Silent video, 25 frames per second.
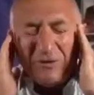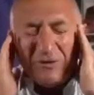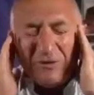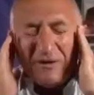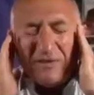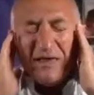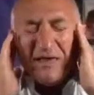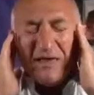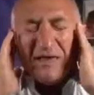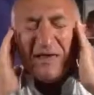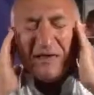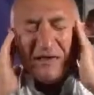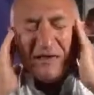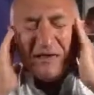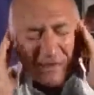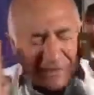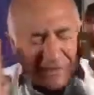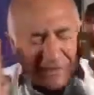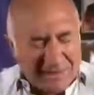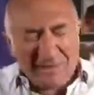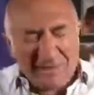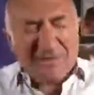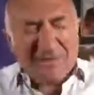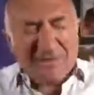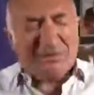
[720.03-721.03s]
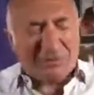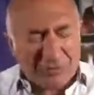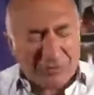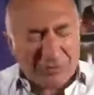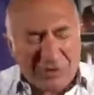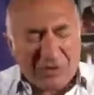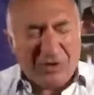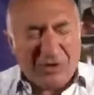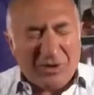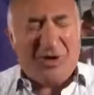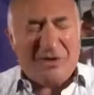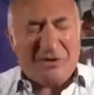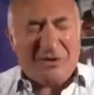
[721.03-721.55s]
you to hear through
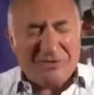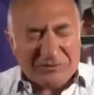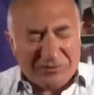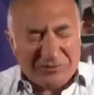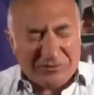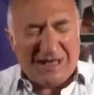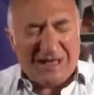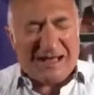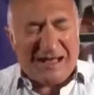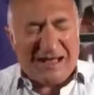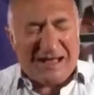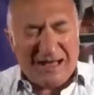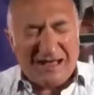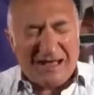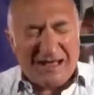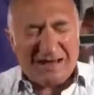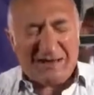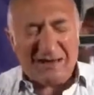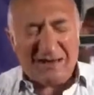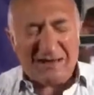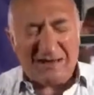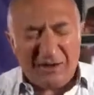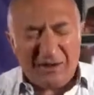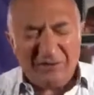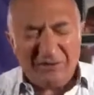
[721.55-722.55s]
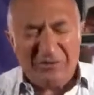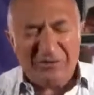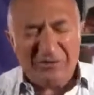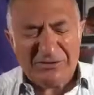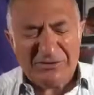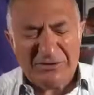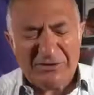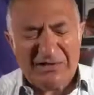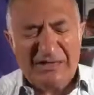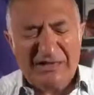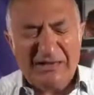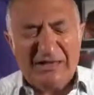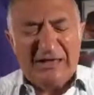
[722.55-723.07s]
the eyes of your heart, encourage you
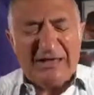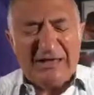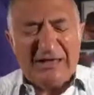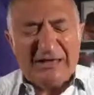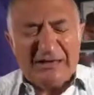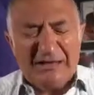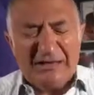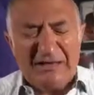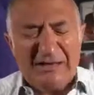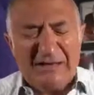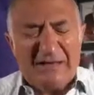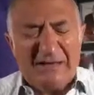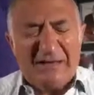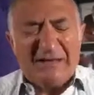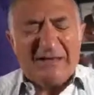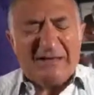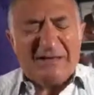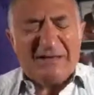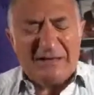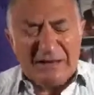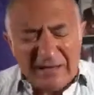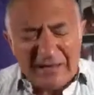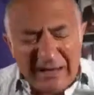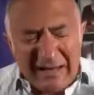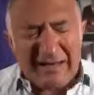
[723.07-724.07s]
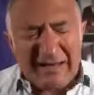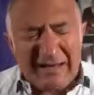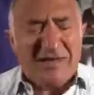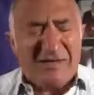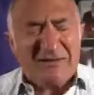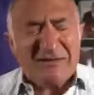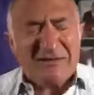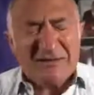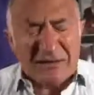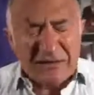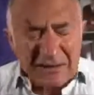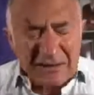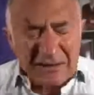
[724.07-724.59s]
to, to let
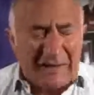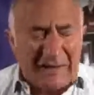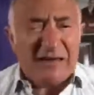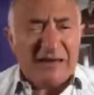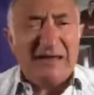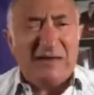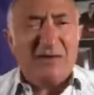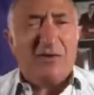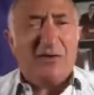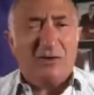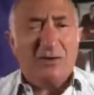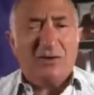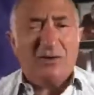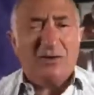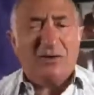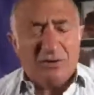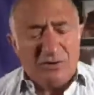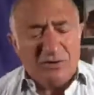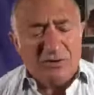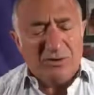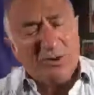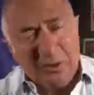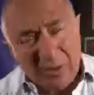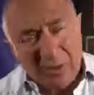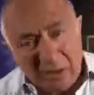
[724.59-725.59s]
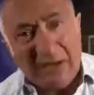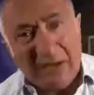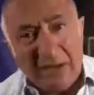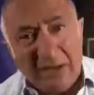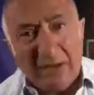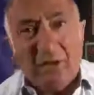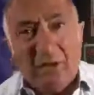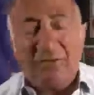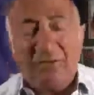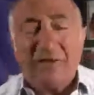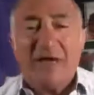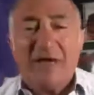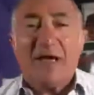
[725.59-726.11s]
others lean on you and you lean
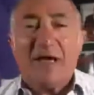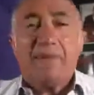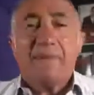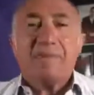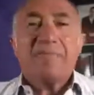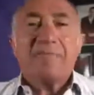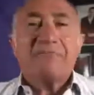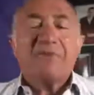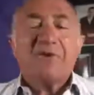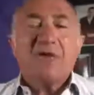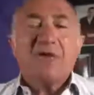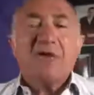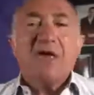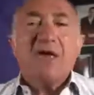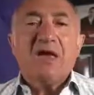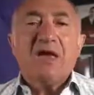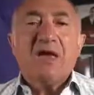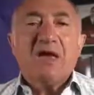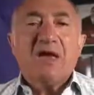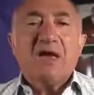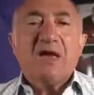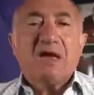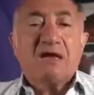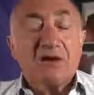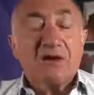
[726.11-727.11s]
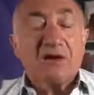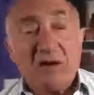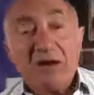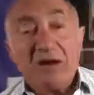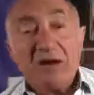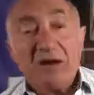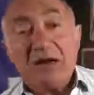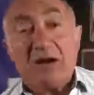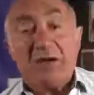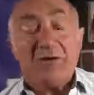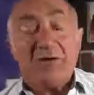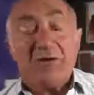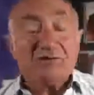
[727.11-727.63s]
on them. Can I
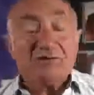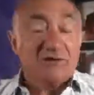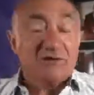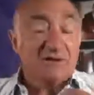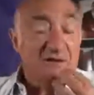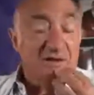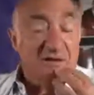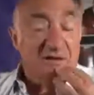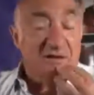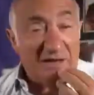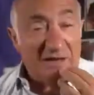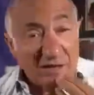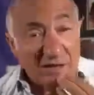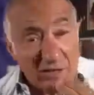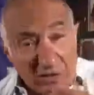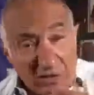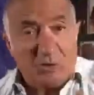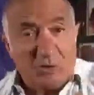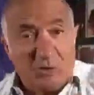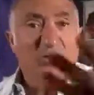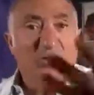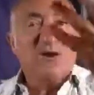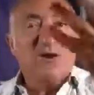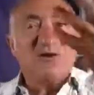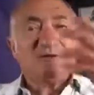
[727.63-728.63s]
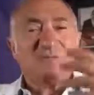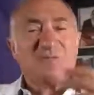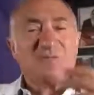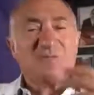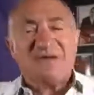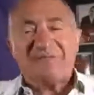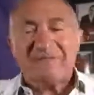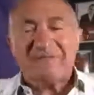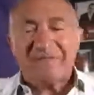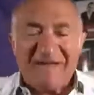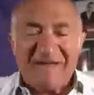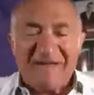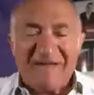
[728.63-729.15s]
encourage you that let your words be a
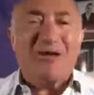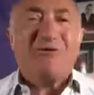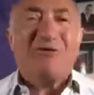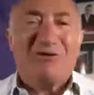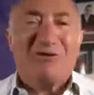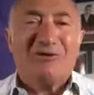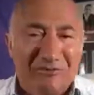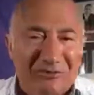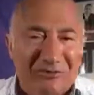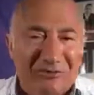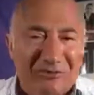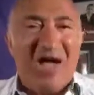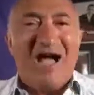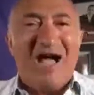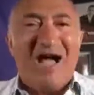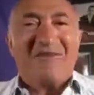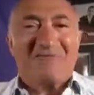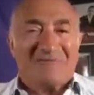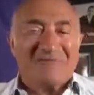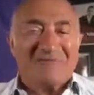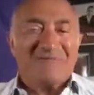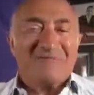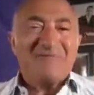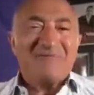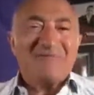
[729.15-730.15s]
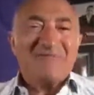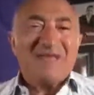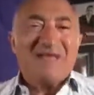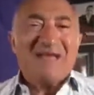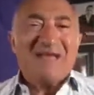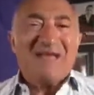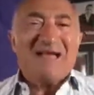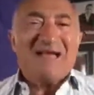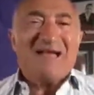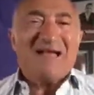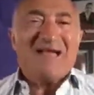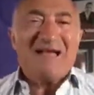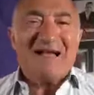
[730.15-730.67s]
fountain of life?
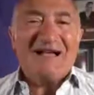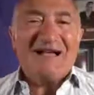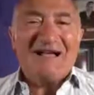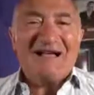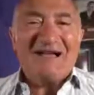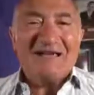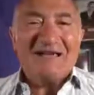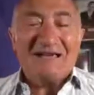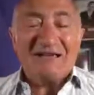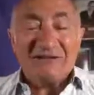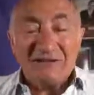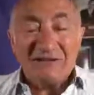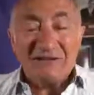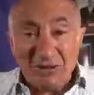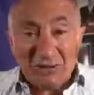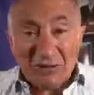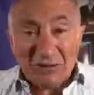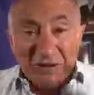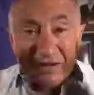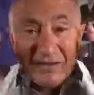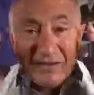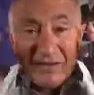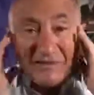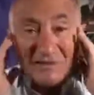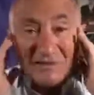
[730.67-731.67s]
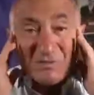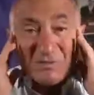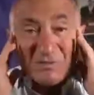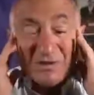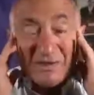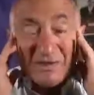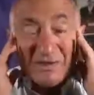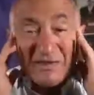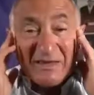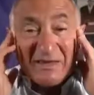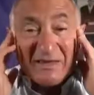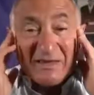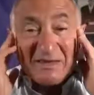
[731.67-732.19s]
Let your ears
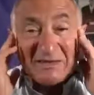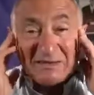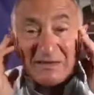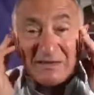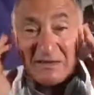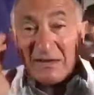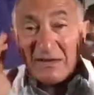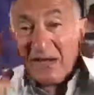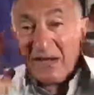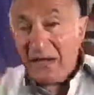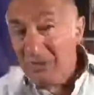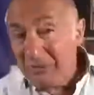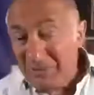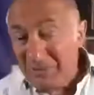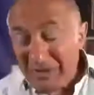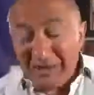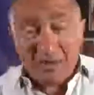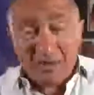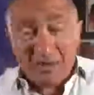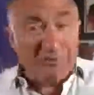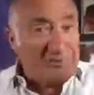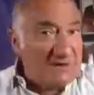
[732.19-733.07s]
be ears that pick up the